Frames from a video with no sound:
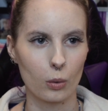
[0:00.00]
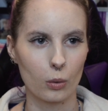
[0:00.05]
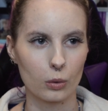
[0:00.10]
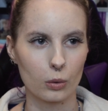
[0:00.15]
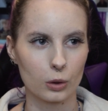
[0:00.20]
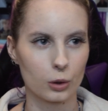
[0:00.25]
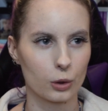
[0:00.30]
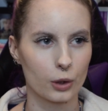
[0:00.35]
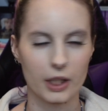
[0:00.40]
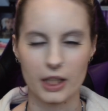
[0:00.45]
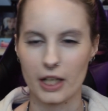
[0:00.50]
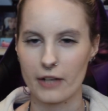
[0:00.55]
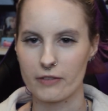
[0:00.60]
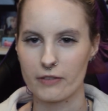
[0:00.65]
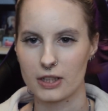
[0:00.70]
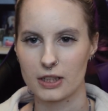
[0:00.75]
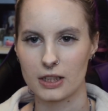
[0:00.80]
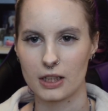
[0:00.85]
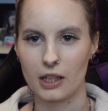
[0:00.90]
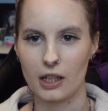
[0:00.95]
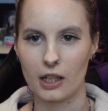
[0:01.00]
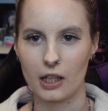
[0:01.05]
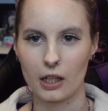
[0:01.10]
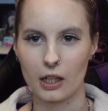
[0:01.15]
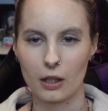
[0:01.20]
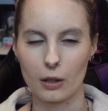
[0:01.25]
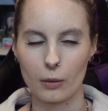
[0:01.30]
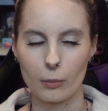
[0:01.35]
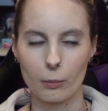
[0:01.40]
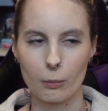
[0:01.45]
look at
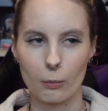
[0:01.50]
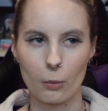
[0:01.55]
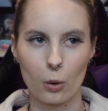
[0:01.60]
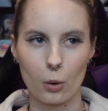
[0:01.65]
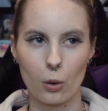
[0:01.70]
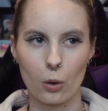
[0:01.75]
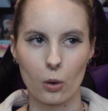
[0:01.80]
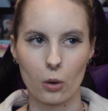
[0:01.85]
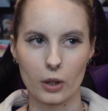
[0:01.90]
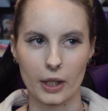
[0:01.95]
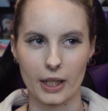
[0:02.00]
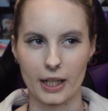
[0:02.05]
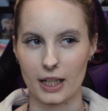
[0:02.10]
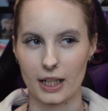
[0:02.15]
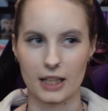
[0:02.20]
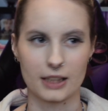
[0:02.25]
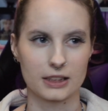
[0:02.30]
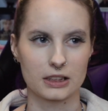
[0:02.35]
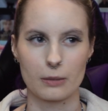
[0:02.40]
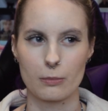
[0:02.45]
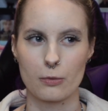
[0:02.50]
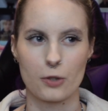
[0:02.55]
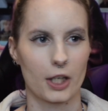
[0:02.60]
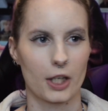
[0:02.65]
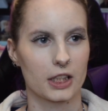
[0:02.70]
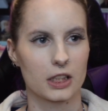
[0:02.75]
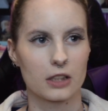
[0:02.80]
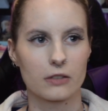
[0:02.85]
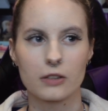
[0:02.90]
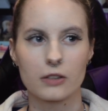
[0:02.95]
everything more, like I guess,
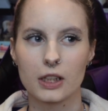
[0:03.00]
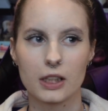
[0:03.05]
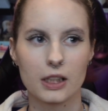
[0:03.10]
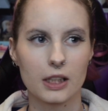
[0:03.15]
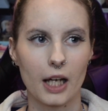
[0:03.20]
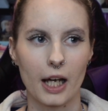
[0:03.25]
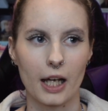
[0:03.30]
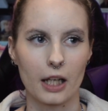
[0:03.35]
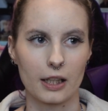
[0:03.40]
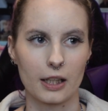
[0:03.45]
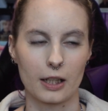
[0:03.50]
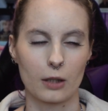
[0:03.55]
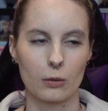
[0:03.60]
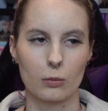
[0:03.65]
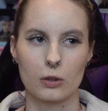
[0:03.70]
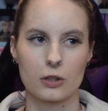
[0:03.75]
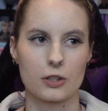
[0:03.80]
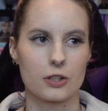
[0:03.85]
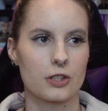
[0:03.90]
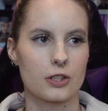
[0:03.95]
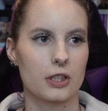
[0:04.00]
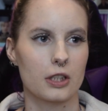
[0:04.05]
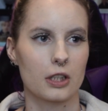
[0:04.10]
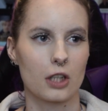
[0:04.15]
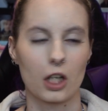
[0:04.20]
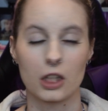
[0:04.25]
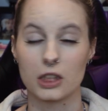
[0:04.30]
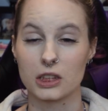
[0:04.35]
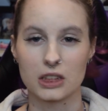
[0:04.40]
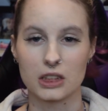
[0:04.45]
objectively and like watch the
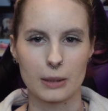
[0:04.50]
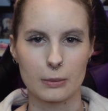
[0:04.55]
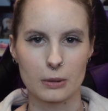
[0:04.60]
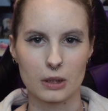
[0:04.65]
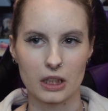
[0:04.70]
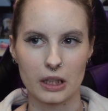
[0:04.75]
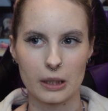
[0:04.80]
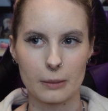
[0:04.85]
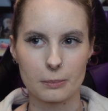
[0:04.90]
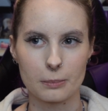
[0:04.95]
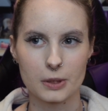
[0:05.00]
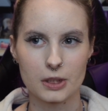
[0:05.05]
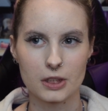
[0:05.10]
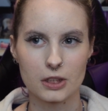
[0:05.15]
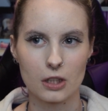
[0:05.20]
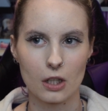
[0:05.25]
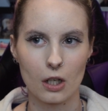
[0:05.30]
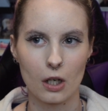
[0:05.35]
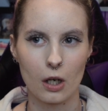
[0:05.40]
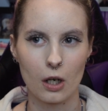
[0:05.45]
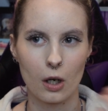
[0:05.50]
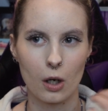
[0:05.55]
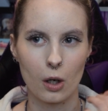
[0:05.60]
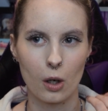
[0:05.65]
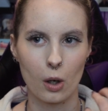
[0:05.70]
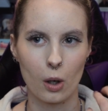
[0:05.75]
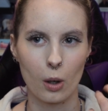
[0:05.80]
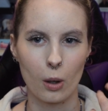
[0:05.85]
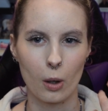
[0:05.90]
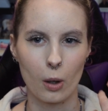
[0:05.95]
concept clips
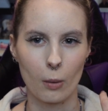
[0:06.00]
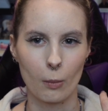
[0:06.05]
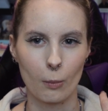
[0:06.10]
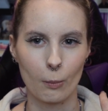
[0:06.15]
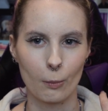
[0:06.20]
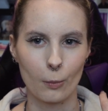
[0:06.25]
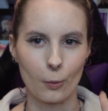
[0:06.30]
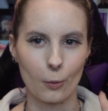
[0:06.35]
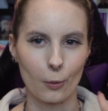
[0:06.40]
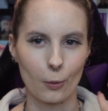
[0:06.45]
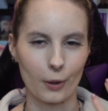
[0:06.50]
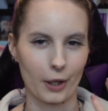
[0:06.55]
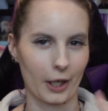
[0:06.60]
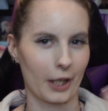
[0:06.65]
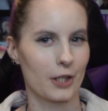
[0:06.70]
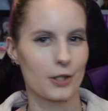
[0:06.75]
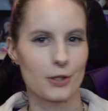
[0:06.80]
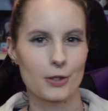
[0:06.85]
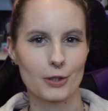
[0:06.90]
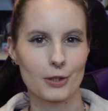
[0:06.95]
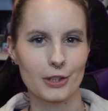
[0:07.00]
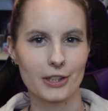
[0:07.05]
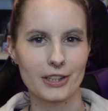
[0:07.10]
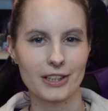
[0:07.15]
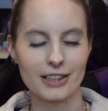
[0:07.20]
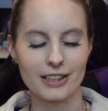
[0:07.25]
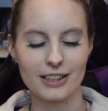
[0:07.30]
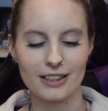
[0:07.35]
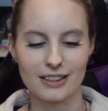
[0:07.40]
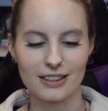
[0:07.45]
more
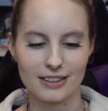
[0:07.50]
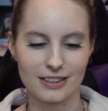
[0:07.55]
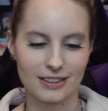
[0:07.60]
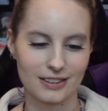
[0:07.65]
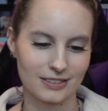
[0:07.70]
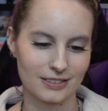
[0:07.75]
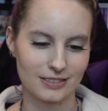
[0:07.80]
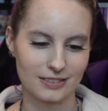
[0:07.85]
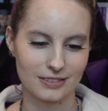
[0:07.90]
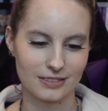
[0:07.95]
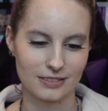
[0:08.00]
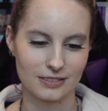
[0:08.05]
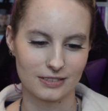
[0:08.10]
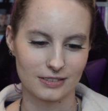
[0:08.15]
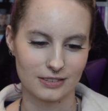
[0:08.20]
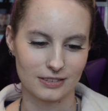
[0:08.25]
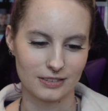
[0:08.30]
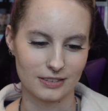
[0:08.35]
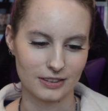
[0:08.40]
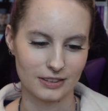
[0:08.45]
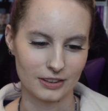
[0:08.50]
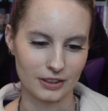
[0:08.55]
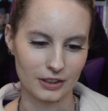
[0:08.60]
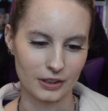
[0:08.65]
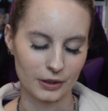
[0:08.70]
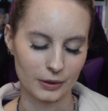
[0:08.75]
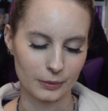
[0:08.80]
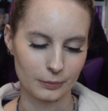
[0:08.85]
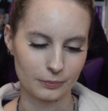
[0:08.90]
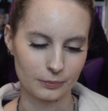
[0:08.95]
casually.
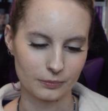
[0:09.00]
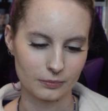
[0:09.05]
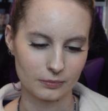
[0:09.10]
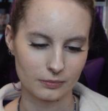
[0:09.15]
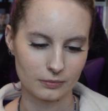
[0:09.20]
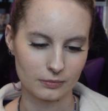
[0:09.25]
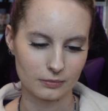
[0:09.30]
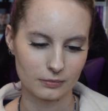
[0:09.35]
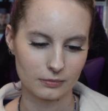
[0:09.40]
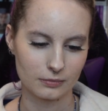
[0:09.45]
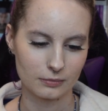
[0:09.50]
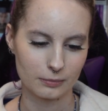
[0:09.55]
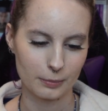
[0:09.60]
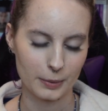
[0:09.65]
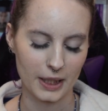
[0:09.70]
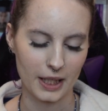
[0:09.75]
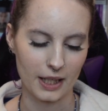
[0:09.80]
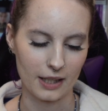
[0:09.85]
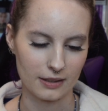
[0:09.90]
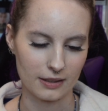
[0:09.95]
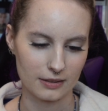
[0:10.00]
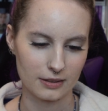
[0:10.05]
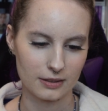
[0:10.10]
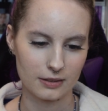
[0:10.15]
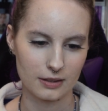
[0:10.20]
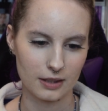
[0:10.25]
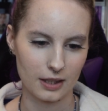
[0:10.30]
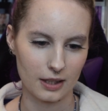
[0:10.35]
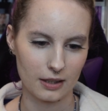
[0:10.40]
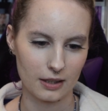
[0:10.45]
Um, but yeah,
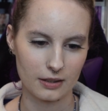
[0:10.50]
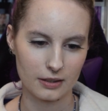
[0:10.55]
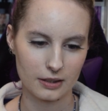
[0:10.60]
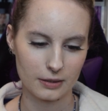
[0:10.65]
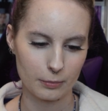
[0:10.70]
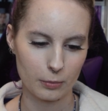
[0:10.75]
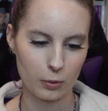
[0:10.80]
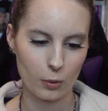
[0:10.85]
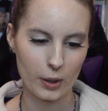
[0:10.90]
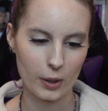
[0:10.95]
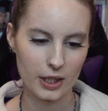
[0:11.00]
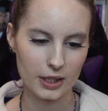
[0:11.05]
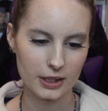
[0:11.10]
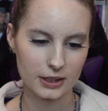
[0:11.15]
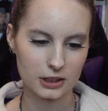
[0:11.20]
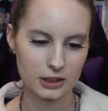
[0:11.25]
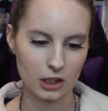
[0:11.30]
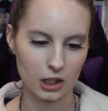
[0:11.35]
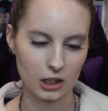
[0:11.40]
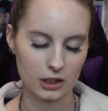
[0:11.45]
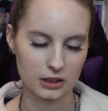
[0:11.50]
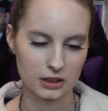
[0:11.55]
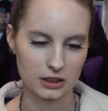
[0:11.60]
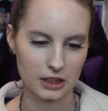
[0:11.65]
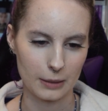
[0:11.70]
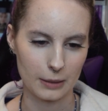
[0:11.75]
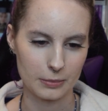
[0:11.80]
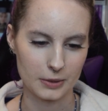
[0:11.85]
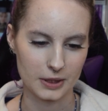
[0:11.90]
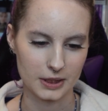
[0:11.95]
the point of this
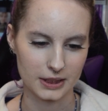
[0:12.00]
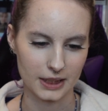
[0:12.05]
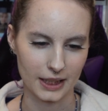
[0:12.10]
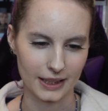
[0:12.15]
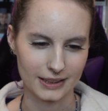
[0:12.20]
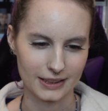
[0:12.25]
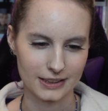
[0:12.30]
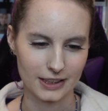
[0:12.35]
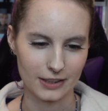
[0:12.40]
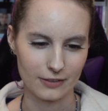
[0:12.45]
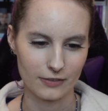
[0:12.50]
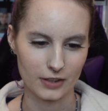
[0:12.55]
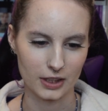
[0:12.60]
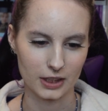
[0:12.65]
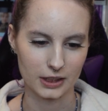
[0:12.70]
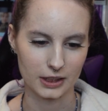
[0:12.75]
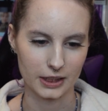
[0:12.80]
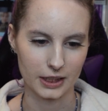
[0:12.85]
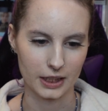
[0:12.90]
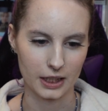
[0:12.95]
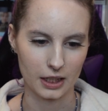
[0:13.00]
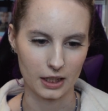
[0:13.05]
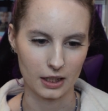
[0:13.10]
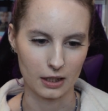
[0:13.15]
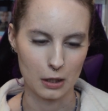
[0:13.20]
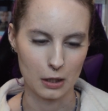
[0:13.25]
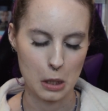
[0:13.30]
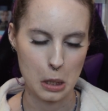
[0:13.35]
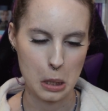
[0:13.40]
concept is like definitely